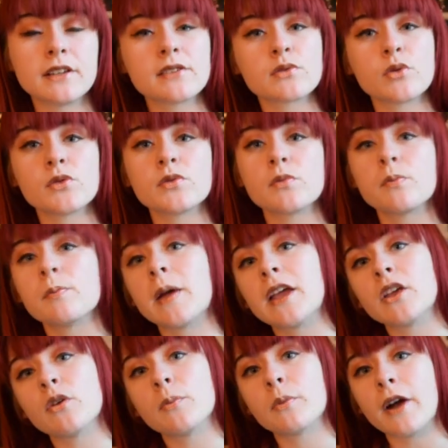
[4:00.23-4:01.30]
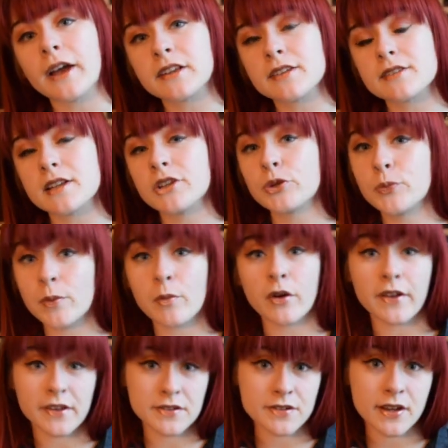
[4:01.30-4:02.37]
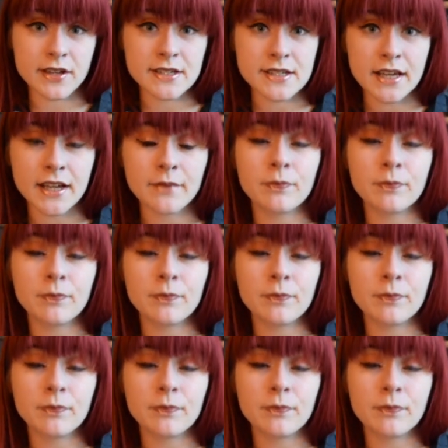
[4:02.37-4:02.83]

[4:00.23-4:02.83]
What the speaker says: this will make your practice a little bit more exciting.